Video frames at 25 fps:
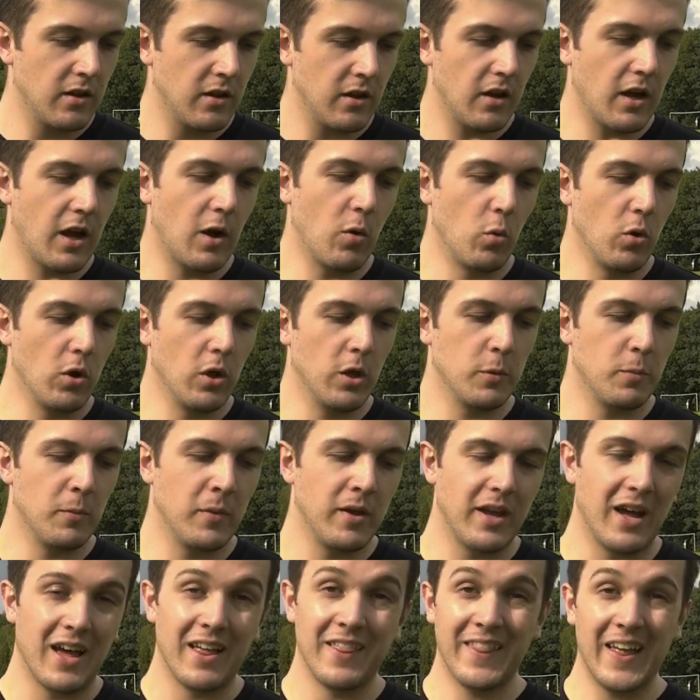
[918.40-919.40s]
I will
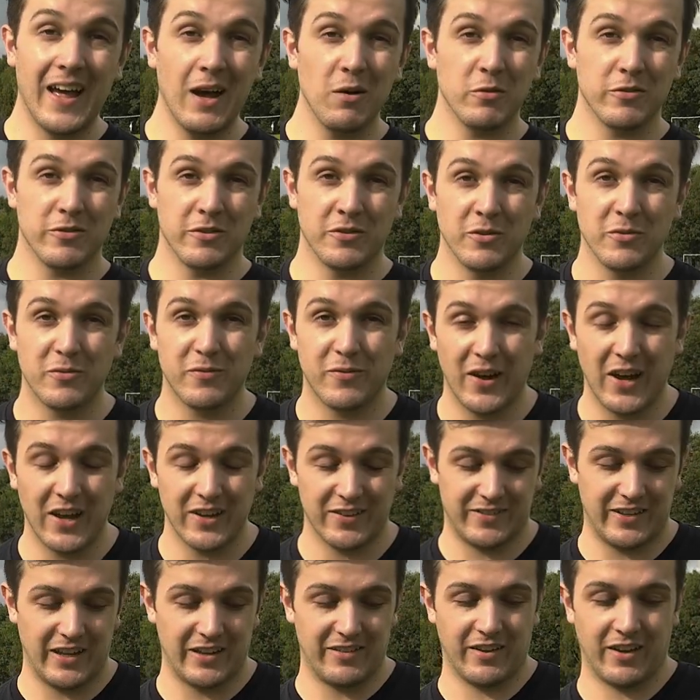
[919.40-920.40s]
admit, and that was on the
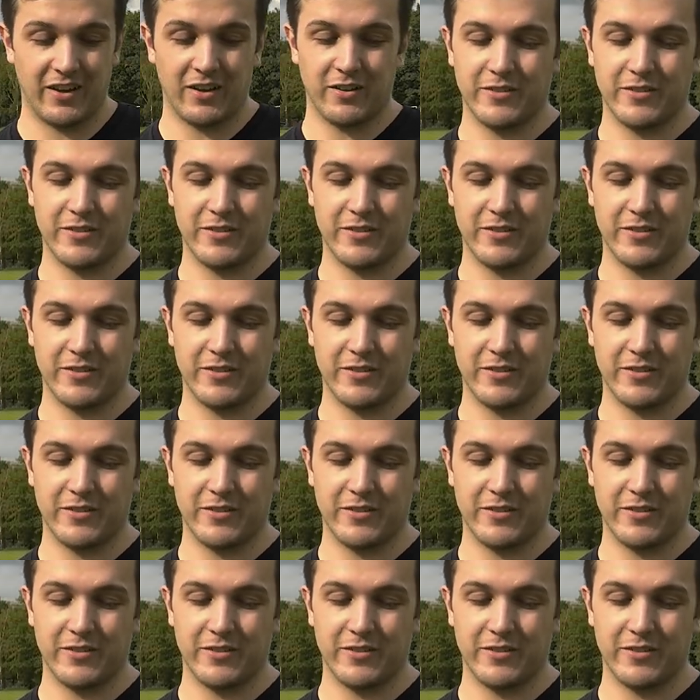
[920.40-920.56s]
fast setting.